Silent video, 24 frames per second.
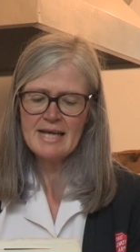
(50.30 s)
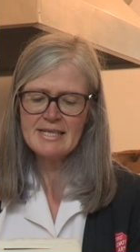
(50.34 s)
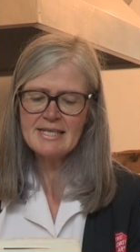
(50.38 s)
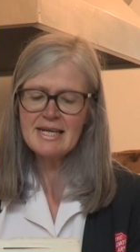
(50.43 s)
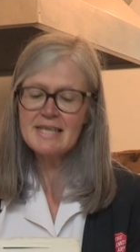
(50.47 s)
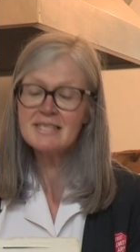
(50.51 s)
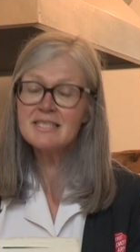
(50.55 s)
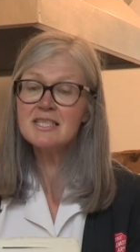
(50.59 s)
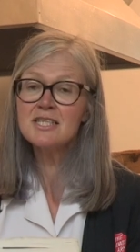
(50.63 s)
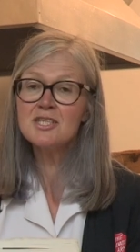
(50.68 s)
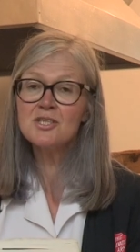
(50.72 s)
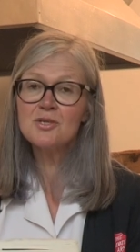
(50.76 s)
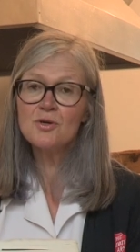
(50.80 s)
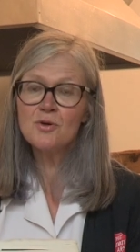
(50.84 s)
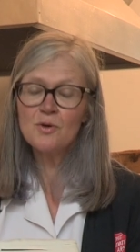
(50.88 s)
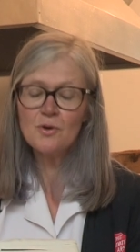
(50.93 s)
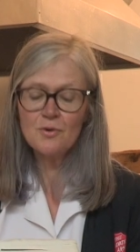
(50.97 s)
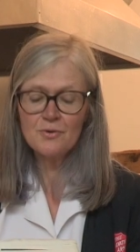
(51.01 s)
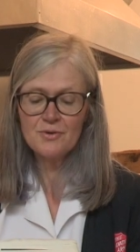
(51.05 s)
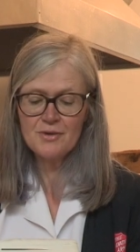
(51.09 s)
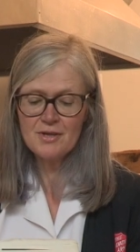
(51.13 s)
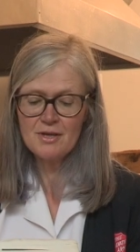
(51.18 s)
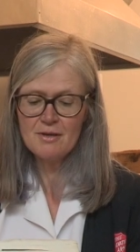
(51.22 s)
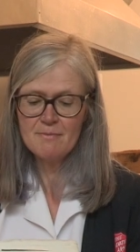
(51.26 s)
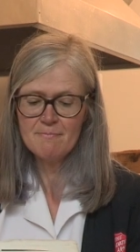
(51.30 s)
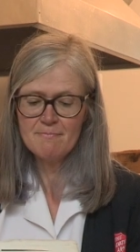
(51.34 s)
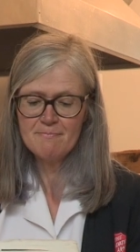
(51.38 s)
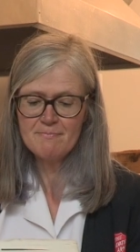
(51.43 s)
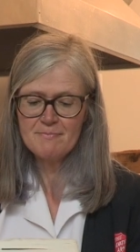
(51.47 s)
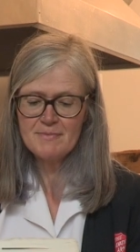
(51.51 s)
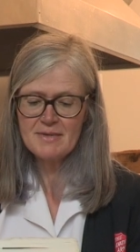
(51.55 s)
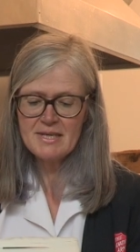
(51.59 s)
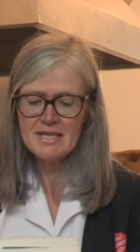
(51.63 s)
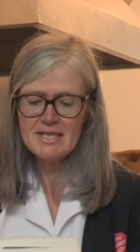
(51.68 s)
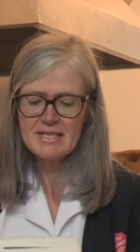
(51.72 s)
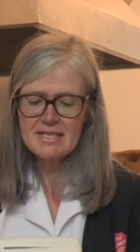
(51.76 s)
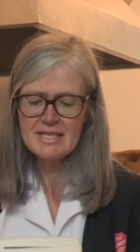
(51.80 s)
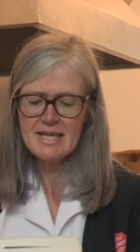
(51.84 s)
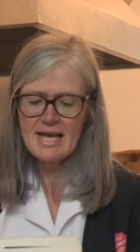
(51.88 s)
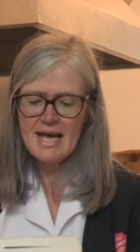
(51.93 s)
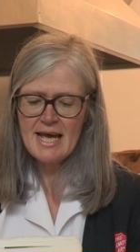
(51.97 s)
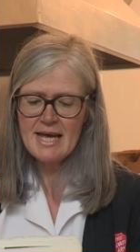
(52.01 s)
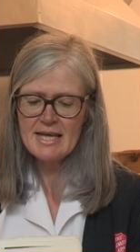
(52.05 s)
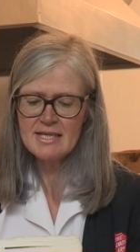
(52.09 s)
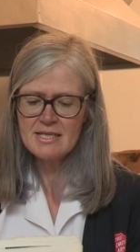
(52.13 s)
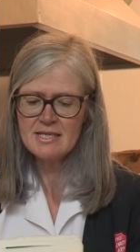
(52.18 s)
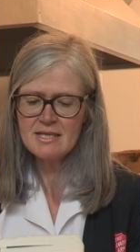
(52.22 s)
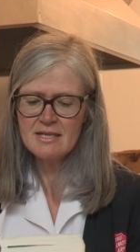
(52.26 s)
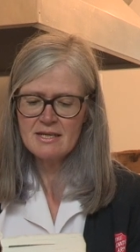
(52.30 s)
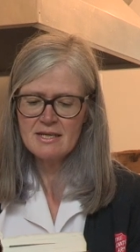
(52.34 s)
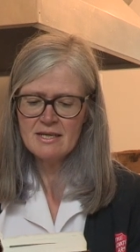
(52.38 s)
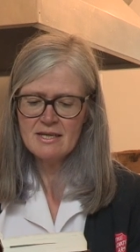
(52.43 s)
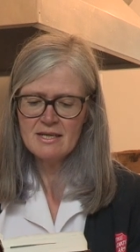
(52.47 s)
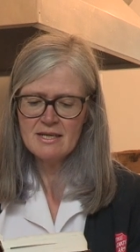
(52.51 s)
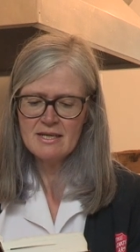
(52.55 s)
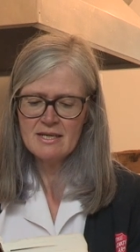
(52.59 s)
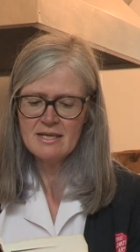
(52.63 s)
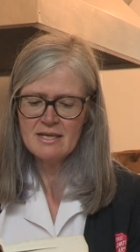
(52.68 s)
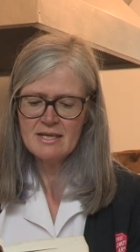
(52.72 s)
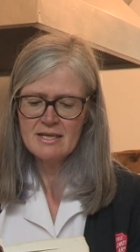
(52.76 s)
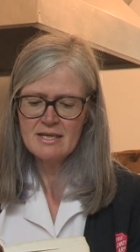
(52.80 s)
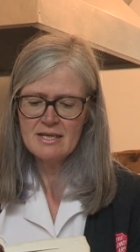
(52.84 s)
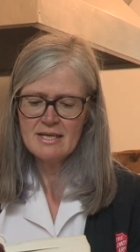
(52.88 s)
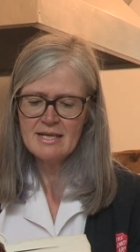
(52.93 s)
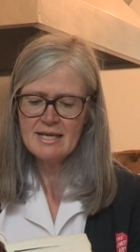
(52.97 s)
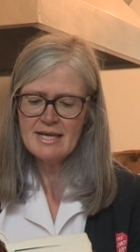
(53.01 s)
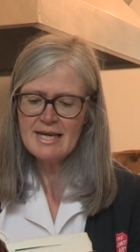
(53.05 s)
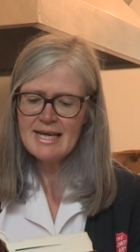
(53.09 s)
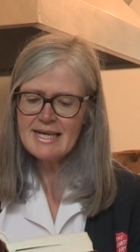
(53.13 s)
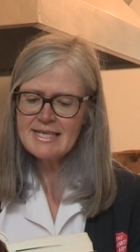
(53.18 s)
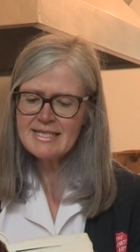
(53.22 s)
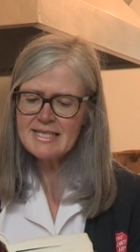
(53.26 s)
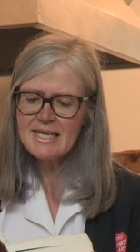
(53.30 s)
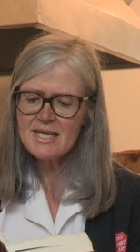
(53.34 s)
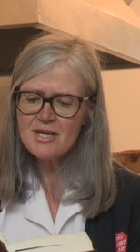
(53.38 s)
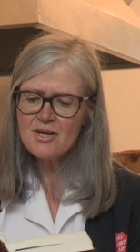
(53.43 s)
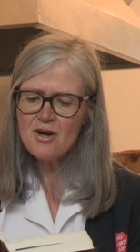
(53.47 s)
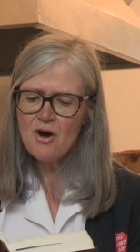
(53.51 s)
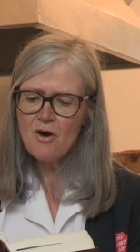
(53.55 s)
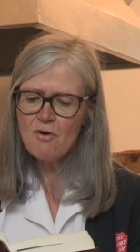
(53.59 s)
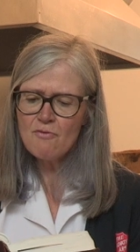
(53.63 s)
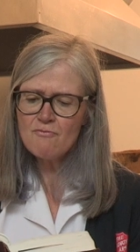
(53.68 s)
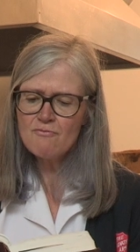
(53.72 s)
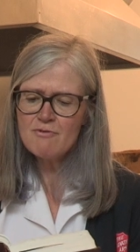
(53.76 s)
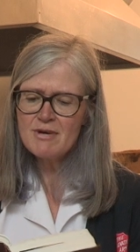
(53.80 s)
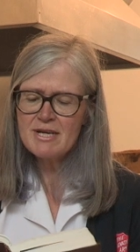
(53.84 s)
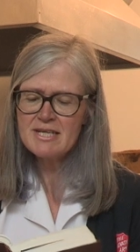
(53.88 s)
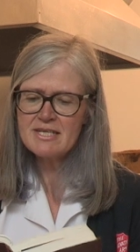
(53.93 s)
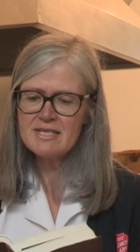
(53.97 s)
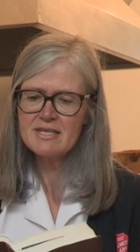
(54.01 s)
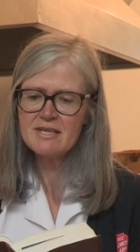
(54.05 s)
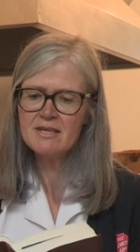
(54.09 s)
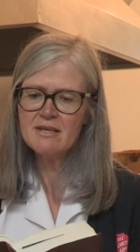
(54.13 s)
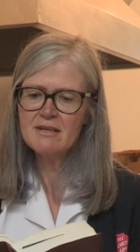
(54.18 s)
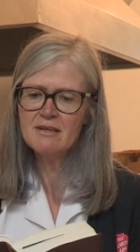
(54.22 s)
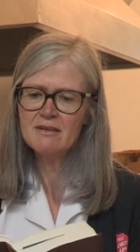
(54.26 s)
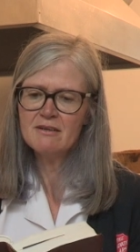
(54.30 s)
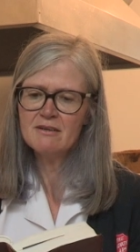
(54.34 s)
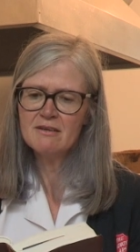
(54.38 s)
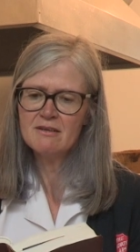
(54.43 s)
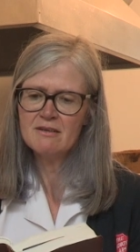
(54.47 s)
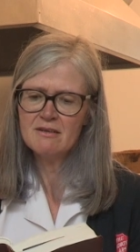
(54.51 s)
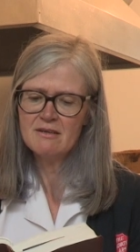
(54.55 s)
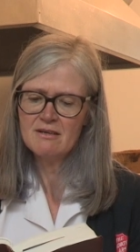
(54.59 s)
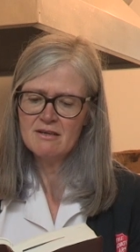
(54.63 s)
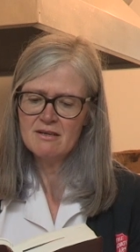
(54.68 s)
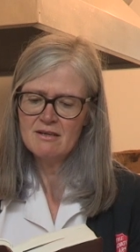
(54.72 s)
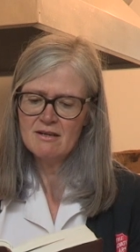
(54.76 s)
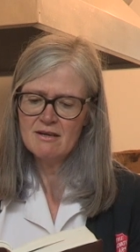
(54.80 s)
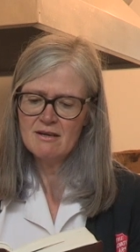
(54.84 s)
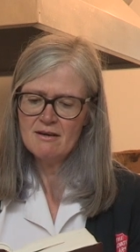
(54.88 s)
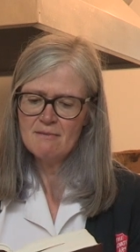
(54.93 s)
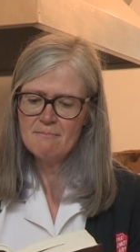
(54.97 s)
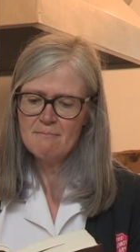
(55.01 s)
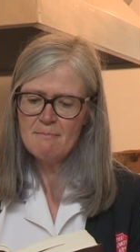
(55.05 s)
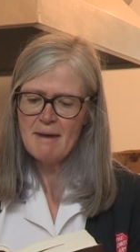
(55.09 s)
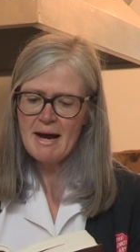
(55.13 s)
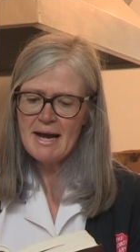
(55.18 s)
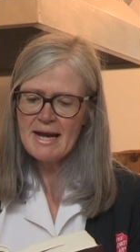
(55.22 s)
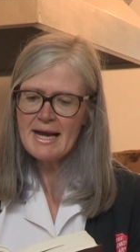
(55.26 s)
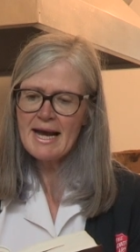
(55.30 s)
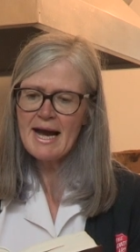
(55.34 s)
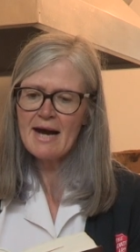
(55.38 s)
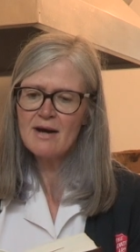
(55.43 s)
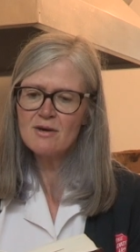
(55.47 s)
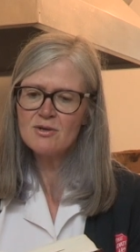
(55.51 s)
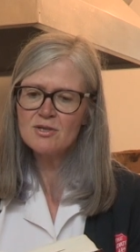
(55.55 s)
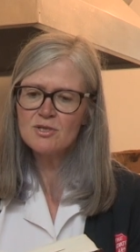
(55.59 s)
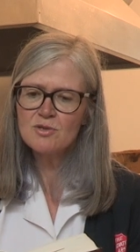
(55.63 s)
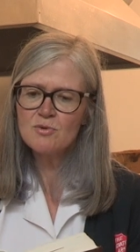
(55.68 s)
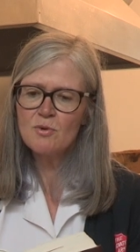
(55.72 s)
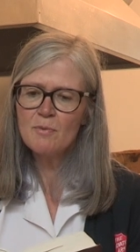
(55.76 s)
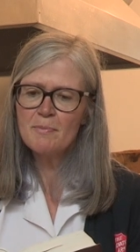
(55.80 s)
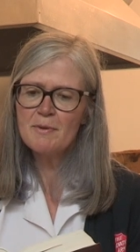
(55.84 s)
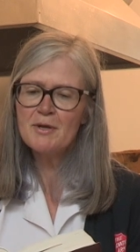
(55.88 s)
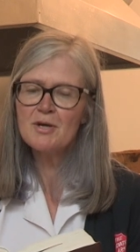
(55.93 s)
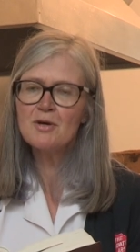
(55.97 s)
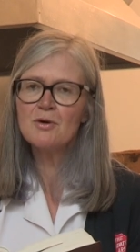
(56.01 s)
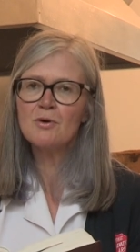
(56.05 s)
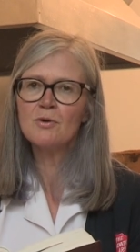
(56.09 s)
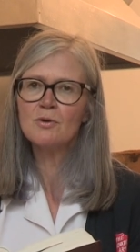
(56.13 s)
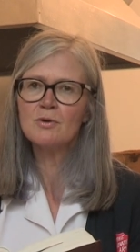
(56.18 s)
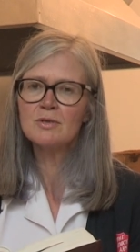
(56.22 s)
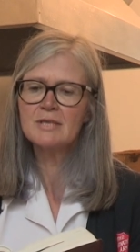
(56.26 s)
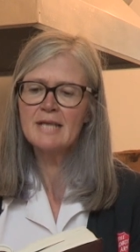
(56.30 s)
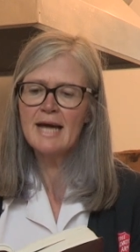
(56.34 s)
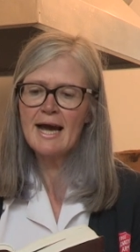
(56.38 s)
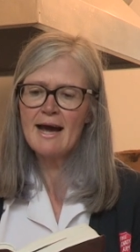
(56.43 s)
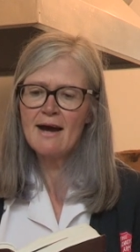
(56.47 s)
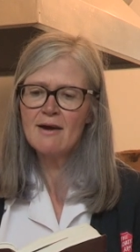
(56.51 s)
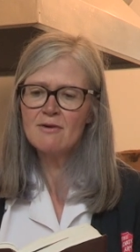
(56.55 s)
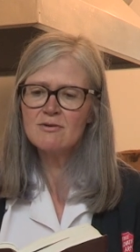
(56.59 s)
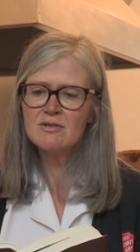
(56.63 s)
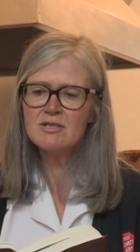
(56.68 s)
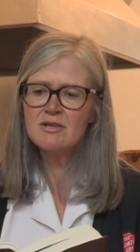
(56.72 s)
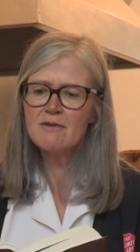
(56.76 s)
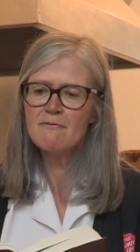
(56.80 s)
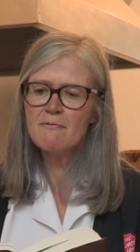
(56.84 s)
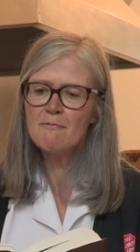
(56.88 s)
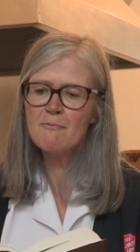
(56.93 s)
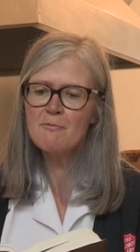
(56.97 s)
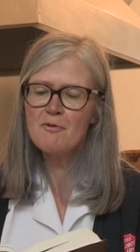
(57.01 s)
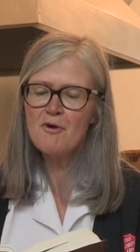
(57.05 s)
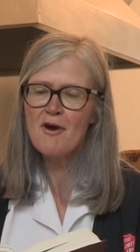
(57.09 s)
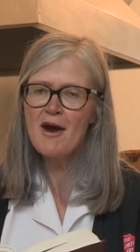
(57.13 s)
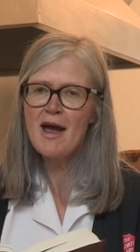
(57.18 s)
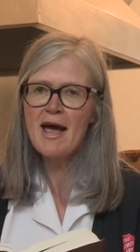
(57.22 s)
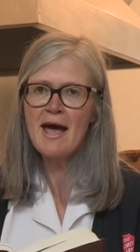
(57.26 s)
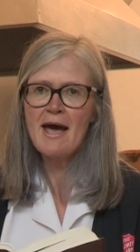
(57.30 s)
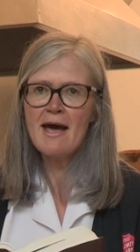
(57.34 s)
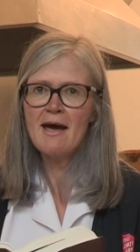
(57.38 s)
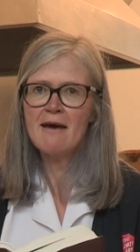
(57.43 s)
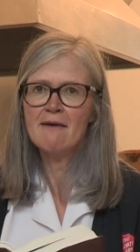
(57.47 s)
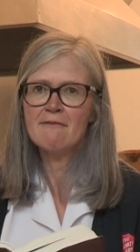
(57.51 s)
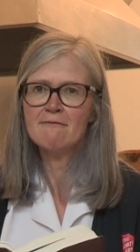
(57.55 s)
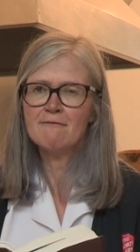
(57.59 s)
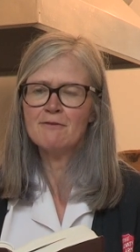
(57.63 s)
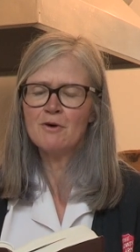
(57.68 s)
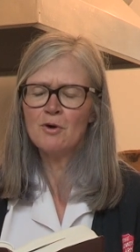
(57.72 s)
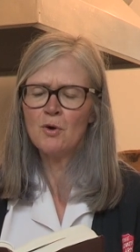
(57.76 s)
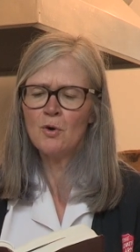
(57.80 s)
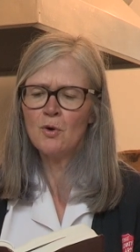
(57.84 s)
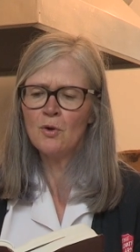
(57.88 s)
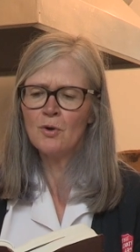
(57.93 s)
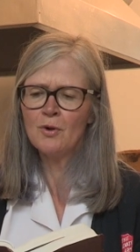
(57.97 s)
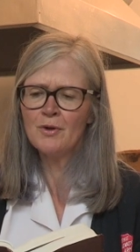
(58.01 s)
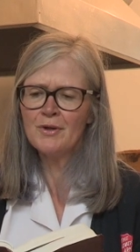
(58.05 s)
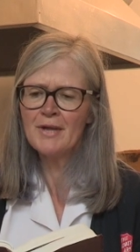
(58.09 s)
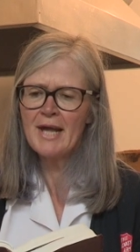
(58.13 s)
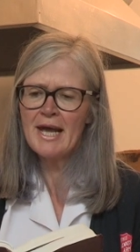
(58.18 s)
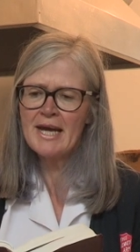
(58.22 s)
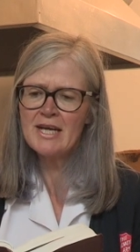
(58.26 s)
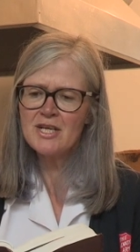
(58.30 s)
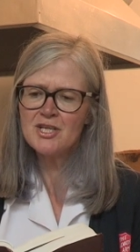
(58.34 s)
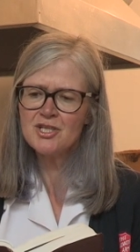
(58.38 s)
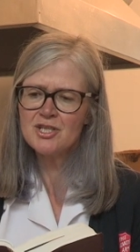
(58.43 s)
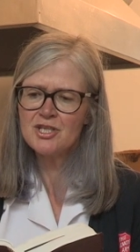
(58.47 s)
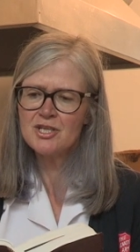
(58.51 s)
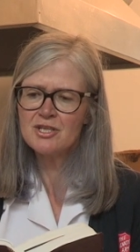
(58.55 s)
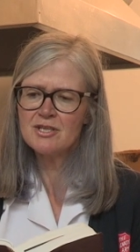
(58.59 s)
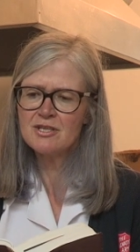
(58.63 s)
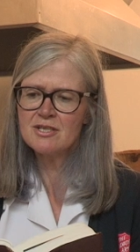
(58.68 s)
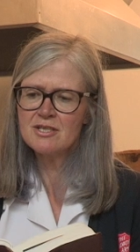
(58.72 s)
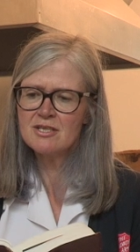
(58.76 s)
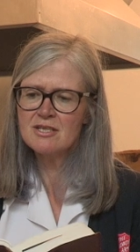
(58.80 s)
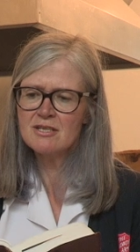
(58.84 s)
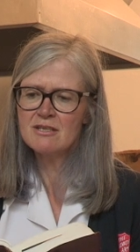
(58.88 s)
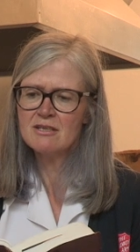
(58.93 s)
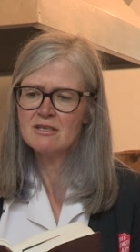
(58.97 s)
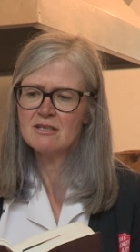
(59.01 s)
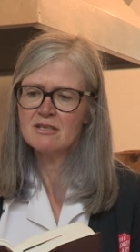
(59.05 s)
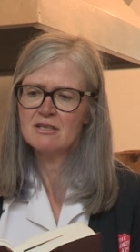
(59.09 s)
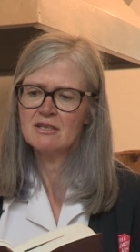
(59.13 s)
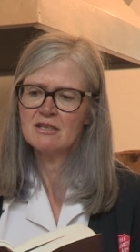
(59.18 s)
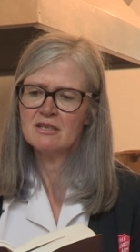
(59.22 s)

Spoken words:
And as he taught them, he said, "Is it not written, 'My house will be called a house of prayer for all nations'?